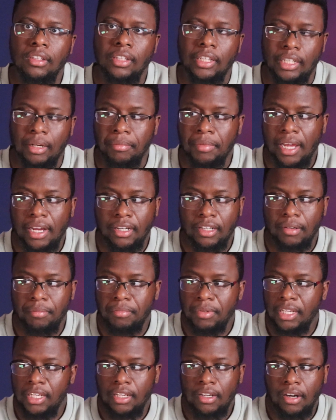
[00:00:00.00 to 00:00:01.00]
Like, I'm not going
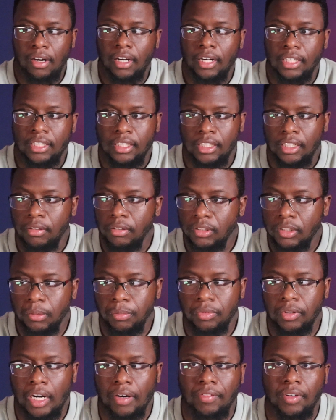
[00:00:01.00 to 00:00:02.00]
to be on
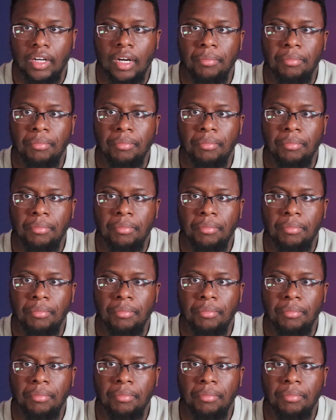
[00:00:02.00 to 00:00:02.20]
YouTube forever.